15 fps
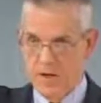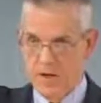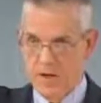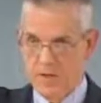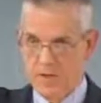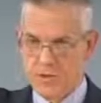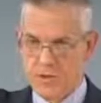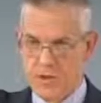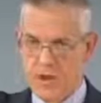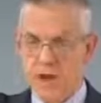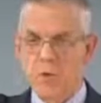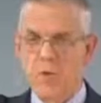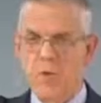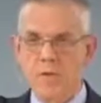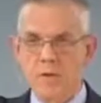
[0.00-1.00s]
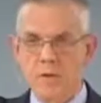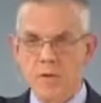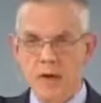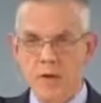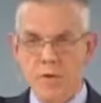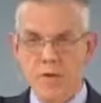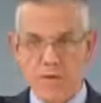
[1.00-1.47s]
So now what we've
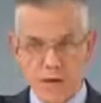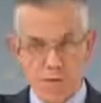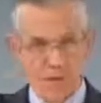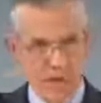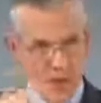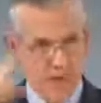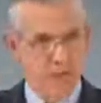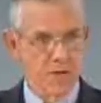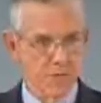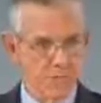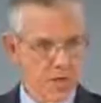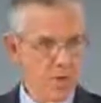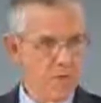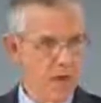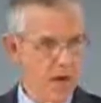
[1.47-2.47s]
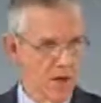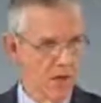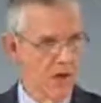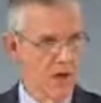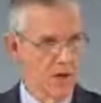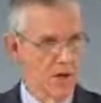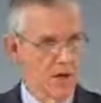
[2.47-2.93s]
got, we've got positive feedback,
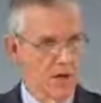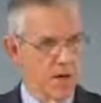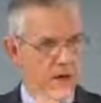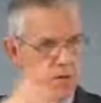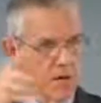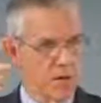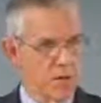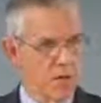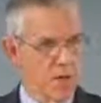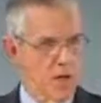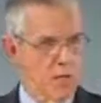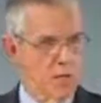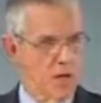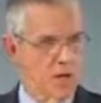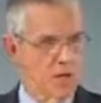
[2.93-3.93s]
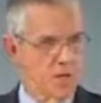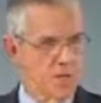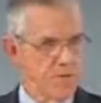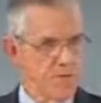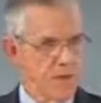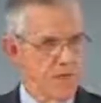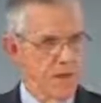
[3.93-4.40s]
all right. We've got positive
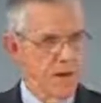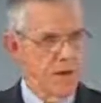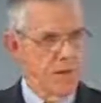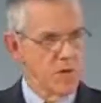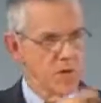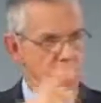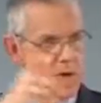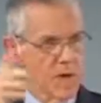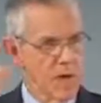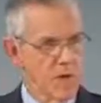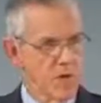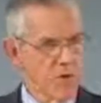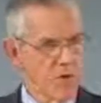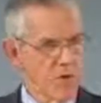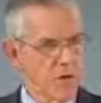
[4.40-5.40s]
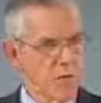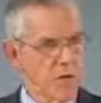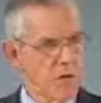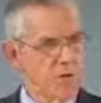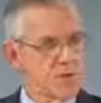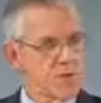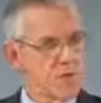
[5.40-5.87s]
feedback between laboratory
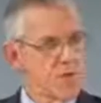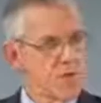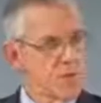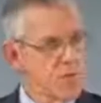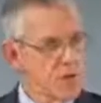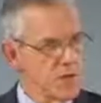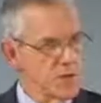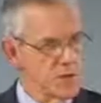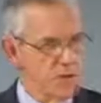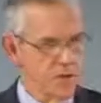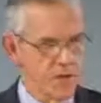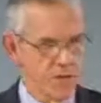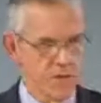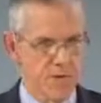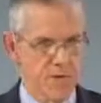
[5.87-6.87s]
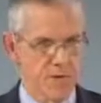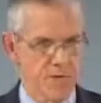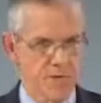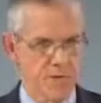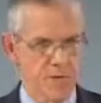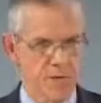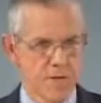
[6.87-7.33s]
budgets and the research
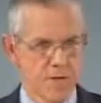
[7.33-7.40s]
emphasis.